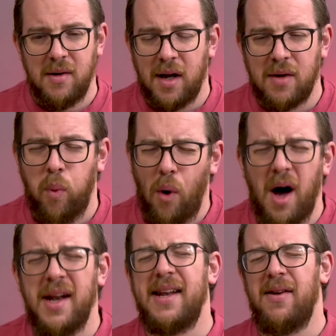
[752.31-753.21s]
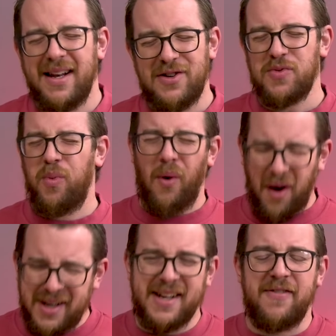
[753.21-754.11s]
Like, what a
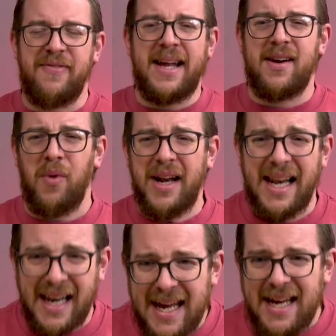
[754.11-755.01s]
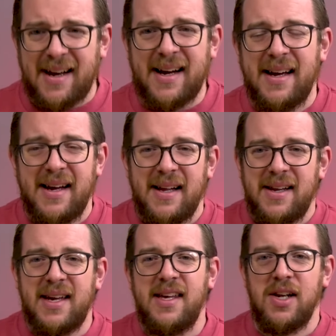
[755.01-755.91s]
defender. What a leader.
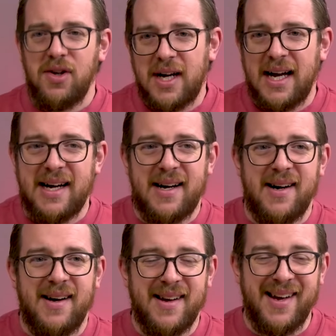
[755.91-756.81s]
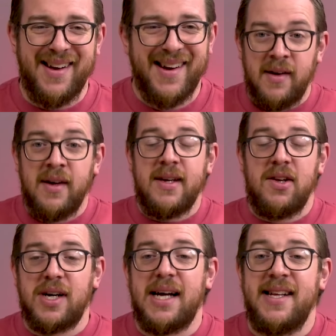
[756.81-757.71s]
Like, you look at
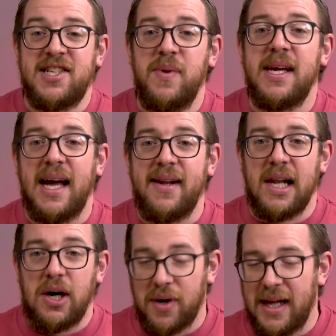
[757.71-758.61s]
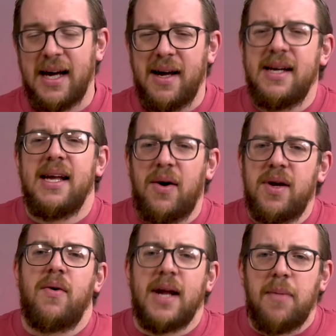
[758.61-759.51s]
this weekend alone, and you know, I
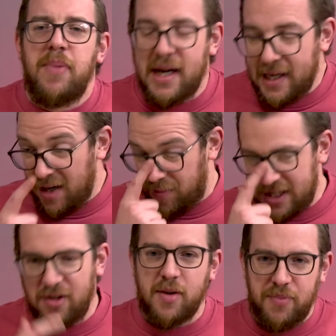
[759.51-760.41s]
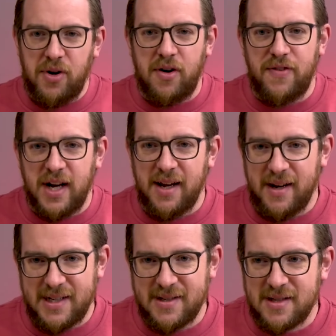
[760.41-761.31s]
don't want to get petty here, but you look at Bruno
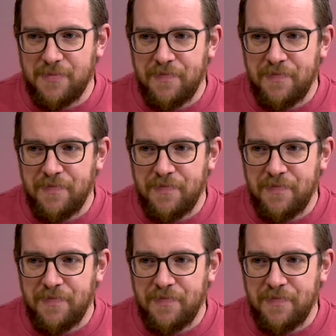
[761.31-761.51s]
Fernandes.